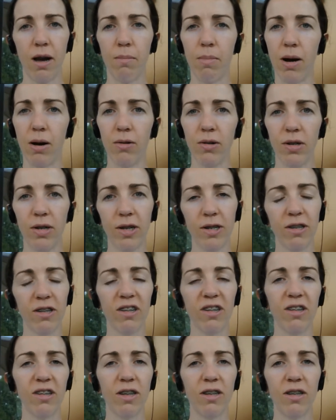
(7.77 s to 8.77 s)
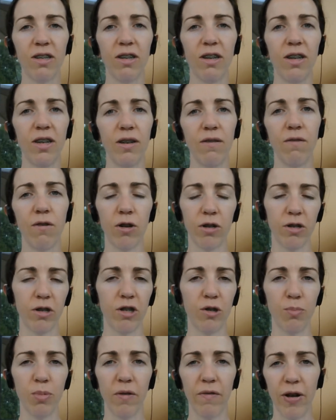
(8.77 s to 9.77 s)
about consistency
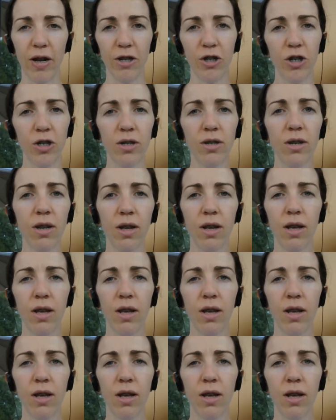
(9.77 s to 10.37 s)
versus perfection,